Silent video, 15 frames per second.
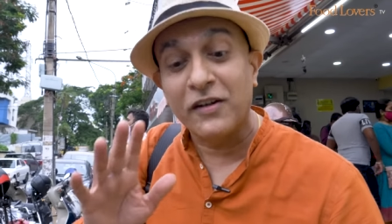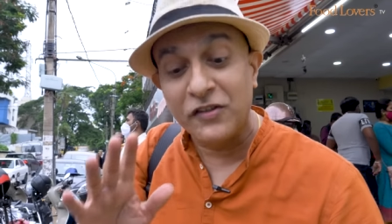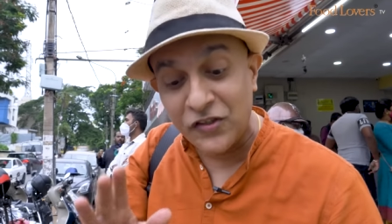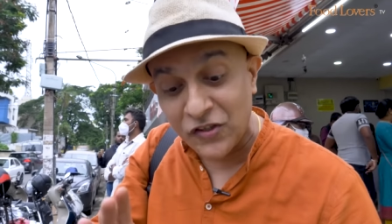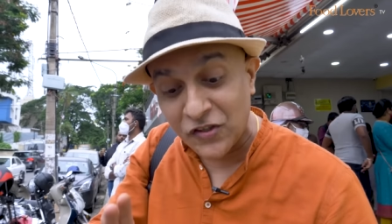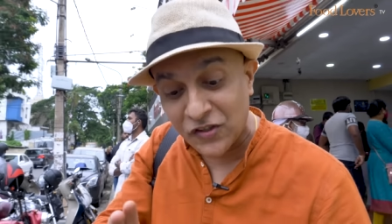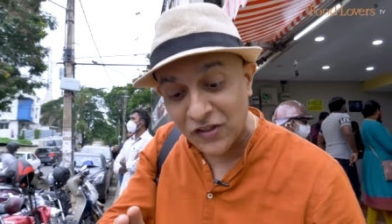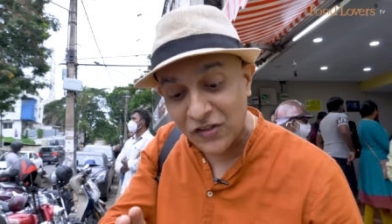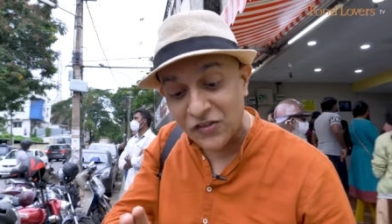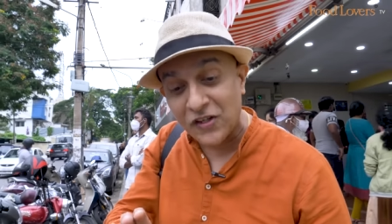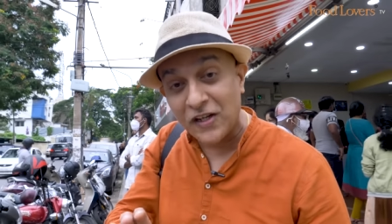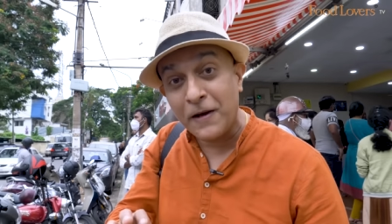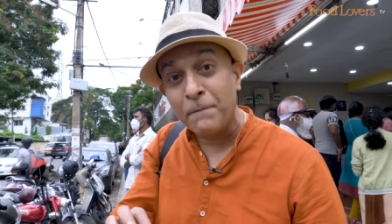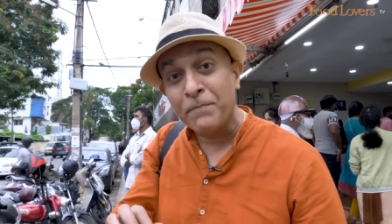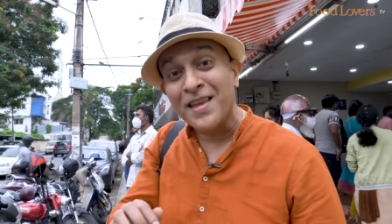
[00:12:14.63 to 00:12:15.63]

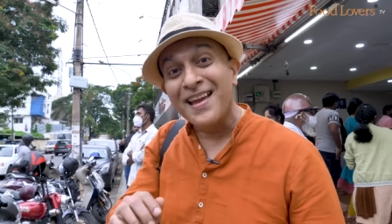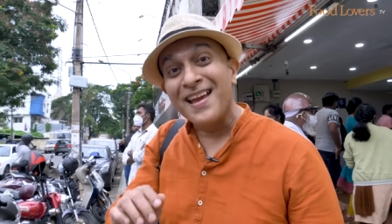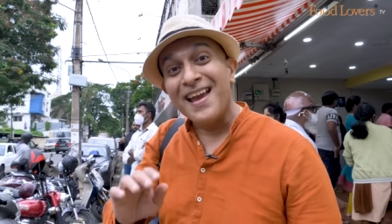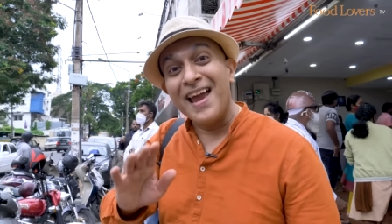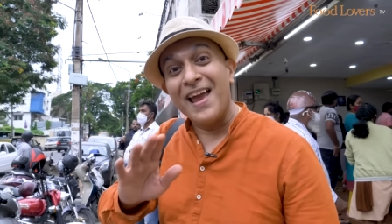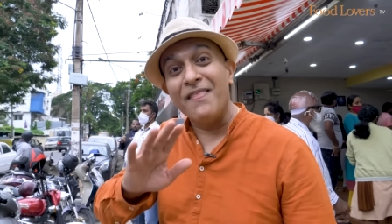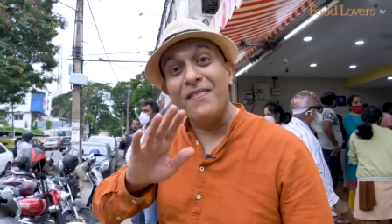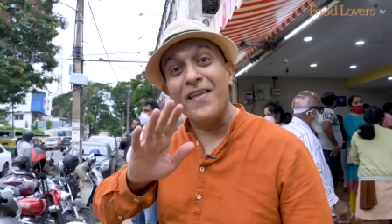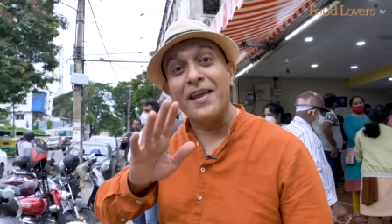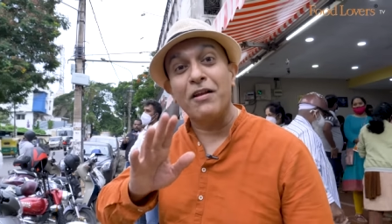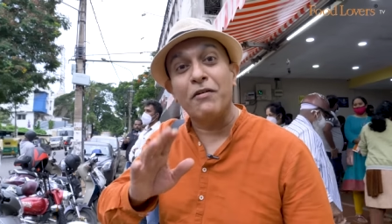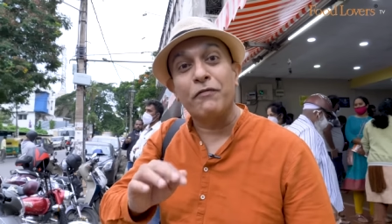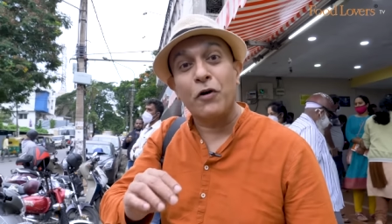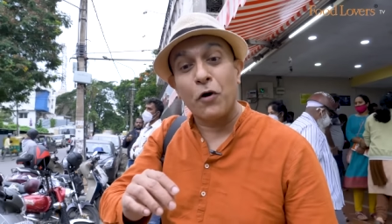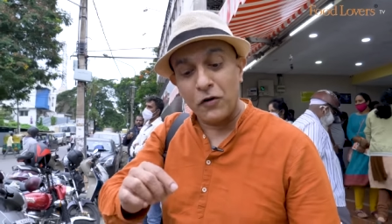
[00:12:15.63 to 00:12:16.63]
consistency and
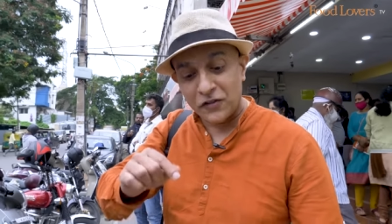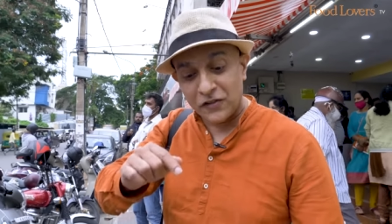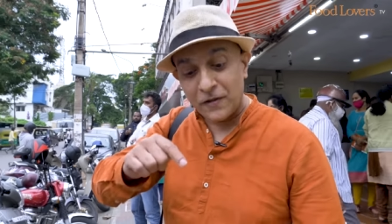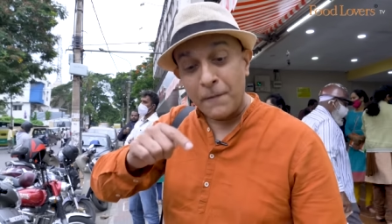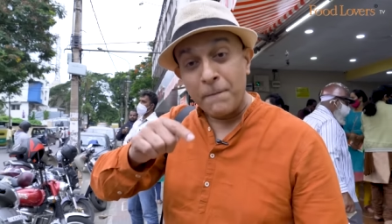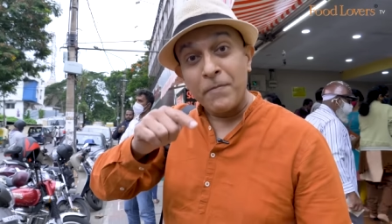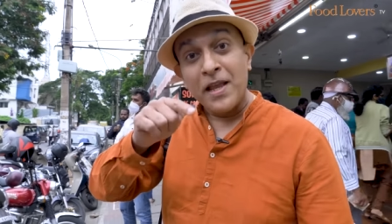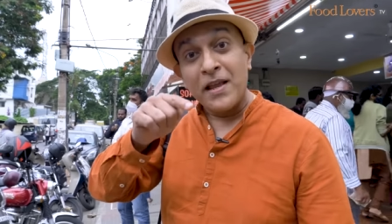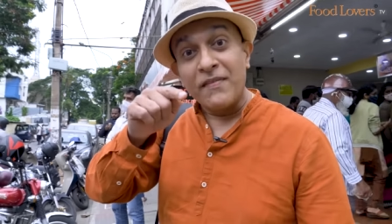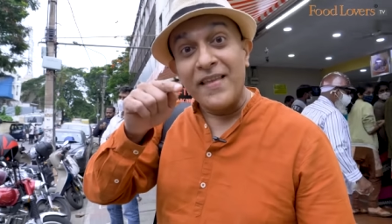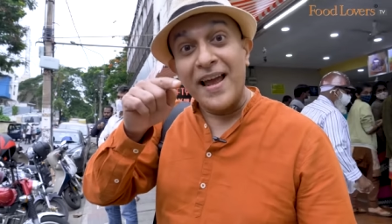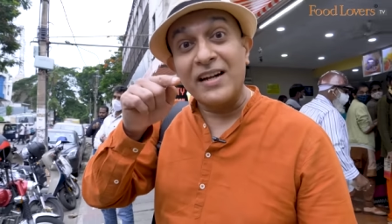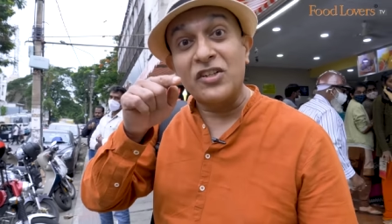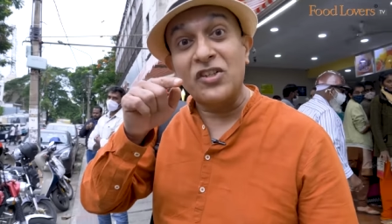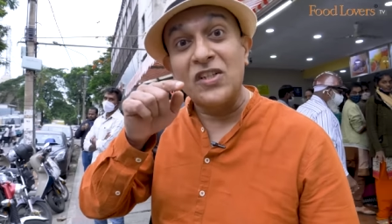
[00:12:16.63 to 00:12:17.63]
then of course
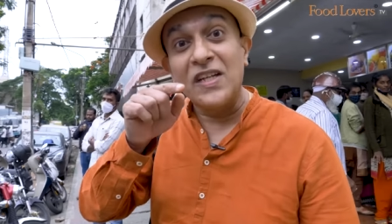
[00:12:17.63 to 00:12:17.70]
that